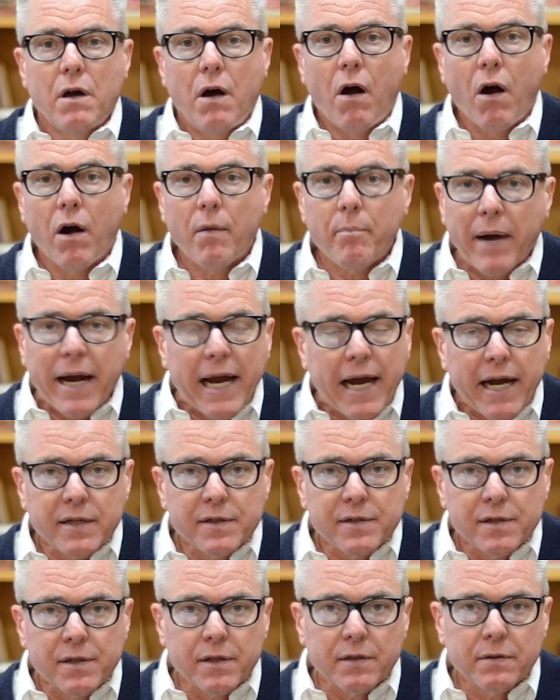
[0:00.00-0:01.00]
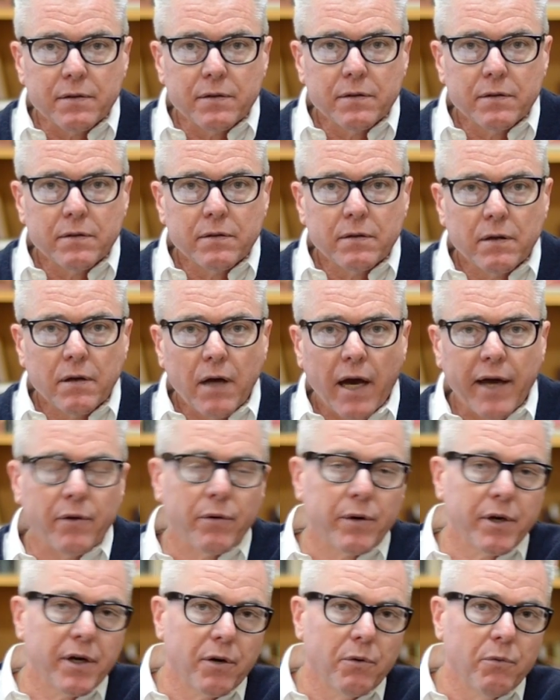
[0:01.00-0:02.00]
aren't by accident. I
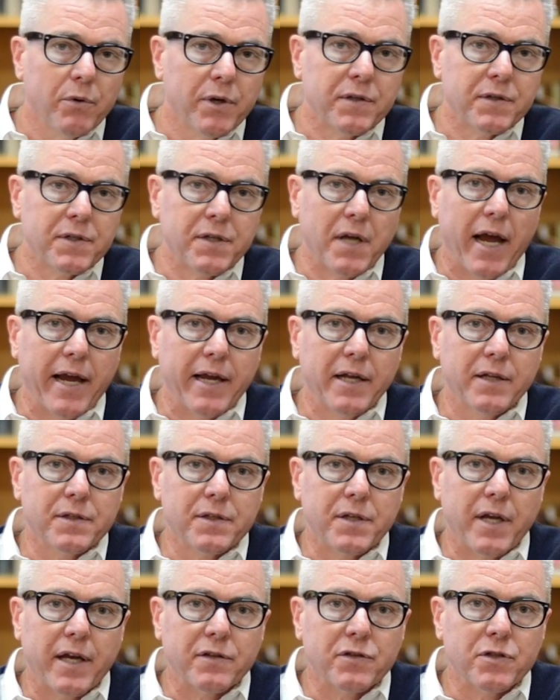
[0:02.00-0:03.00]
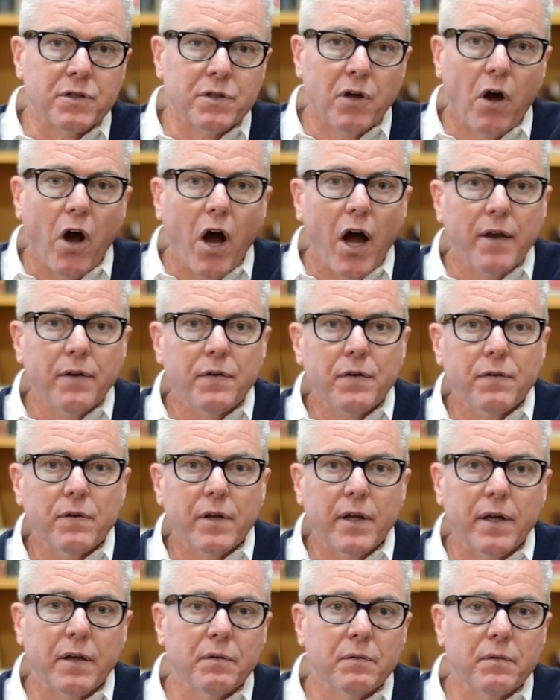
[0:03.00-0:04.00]
don't care what science has taught,
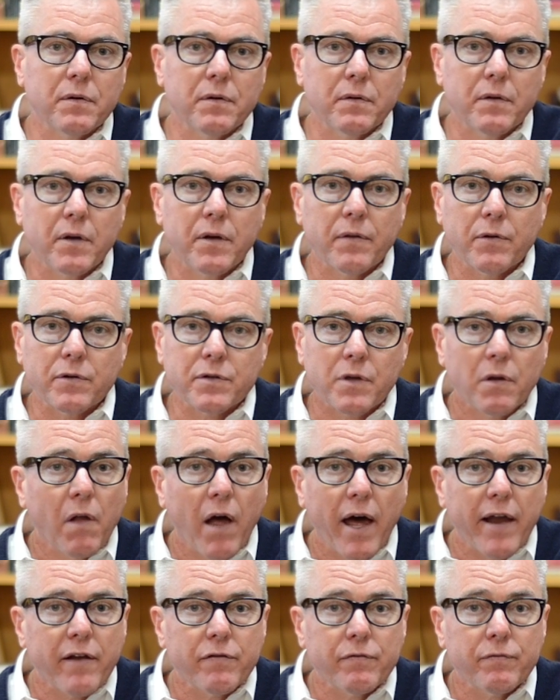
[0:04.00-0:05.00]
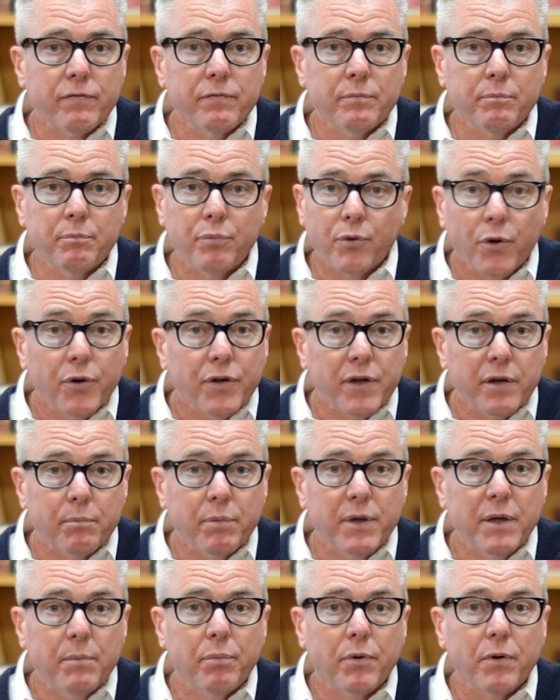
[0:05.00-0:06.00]
and uh, there's a lot of brilliant
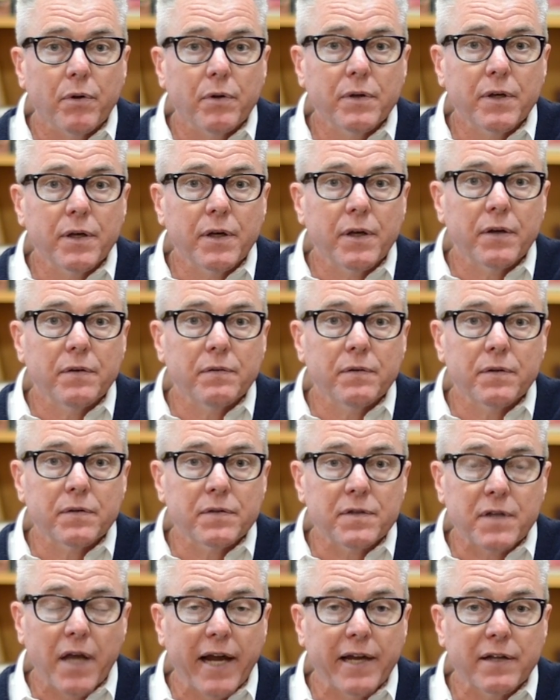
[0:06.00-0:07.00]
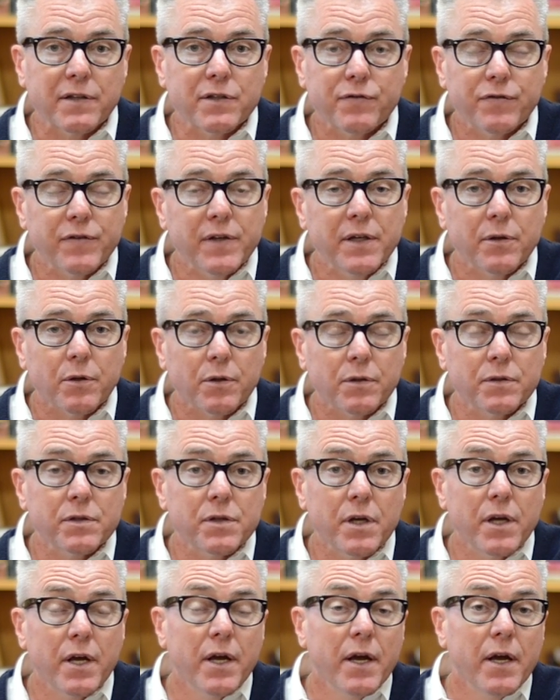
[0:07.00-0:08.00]
people in the science
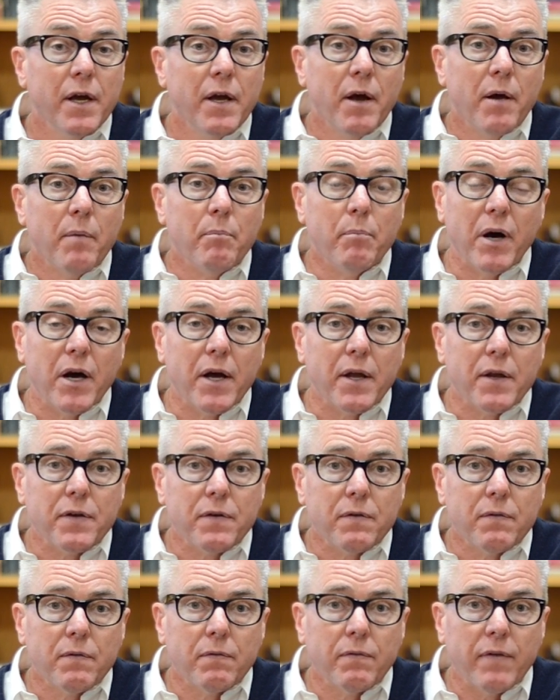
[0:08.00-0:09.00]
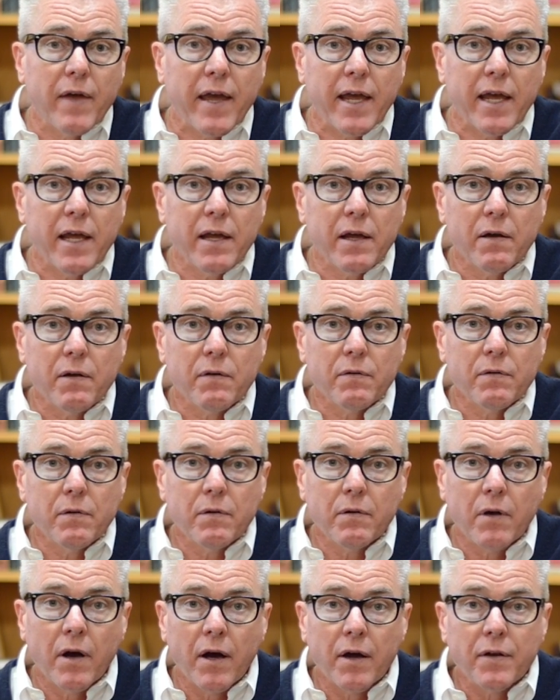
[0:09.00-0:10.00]
fields, but they
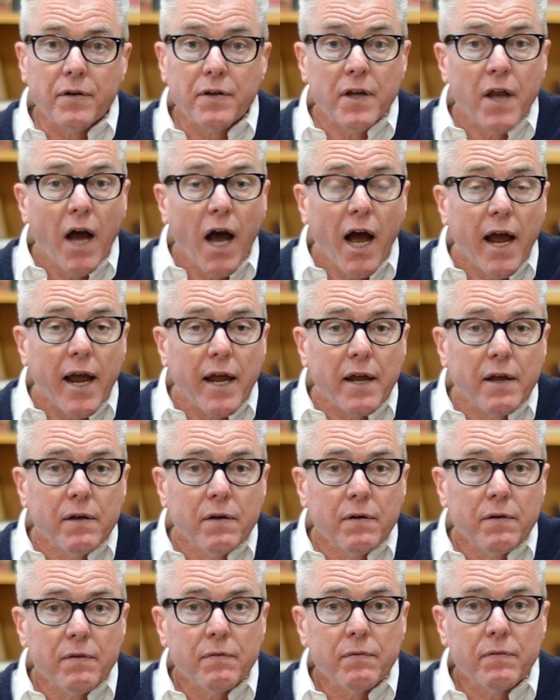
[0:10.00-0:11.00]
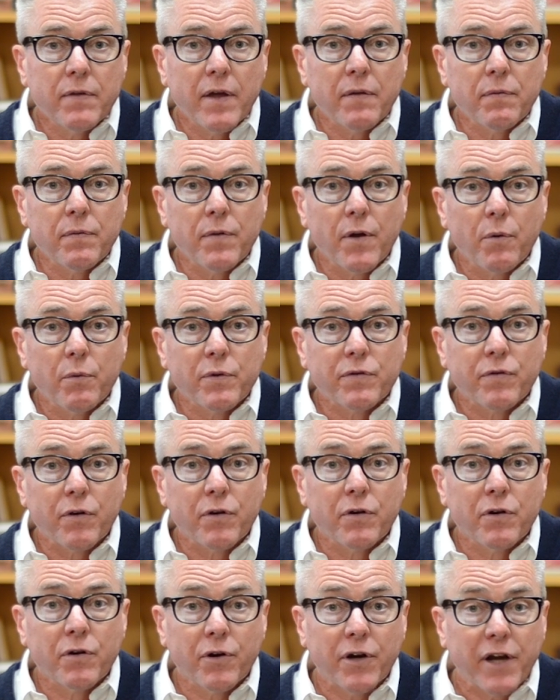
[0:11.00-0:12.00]
uh, deny that there was a
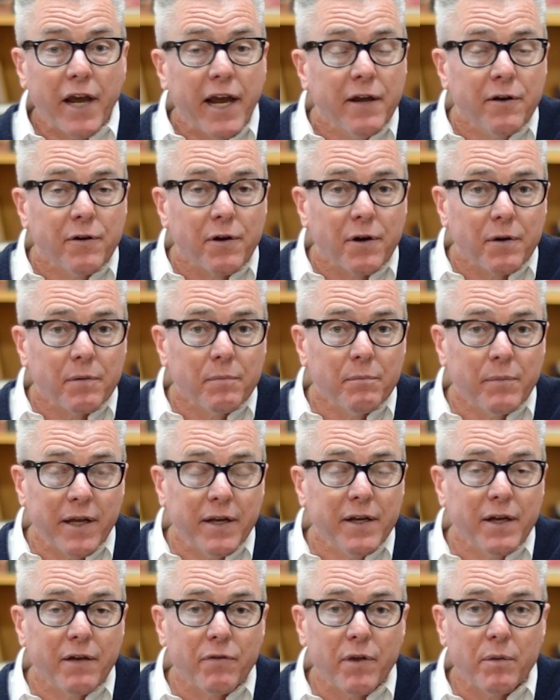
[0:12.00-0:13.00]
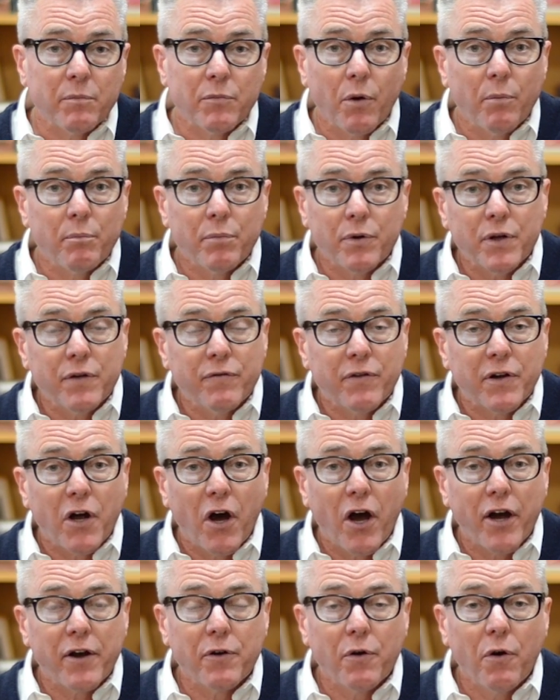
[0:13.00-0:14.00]
creator. Many of them don't believe in
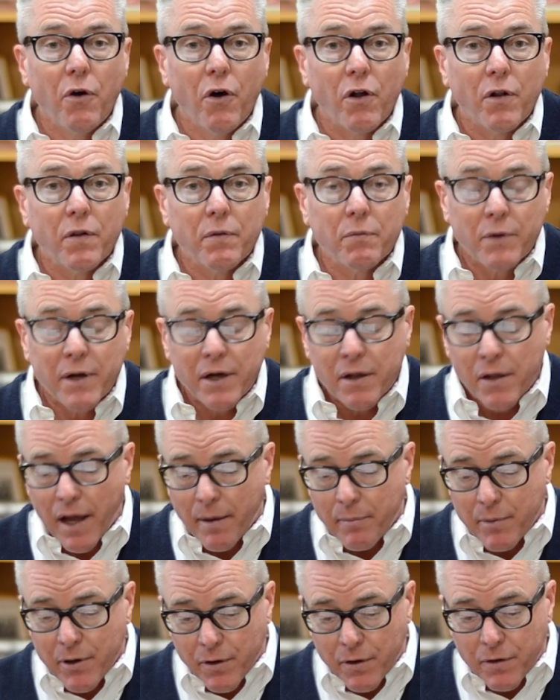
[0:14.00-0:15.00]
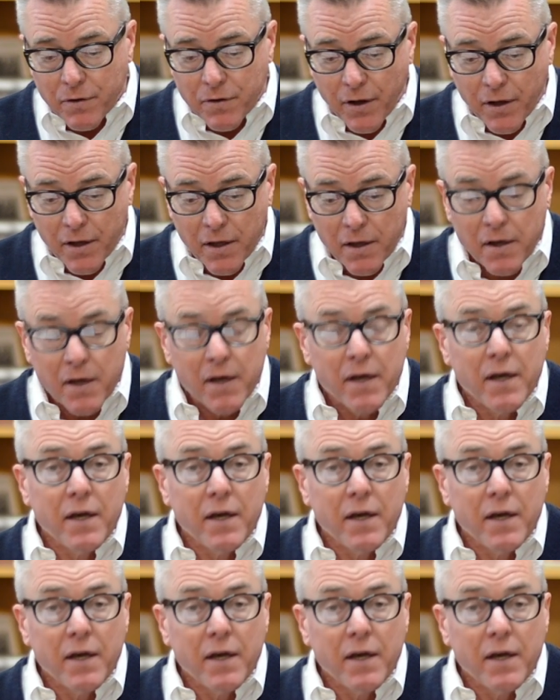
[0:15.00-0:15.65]
God at all. Well, I'm here to tell you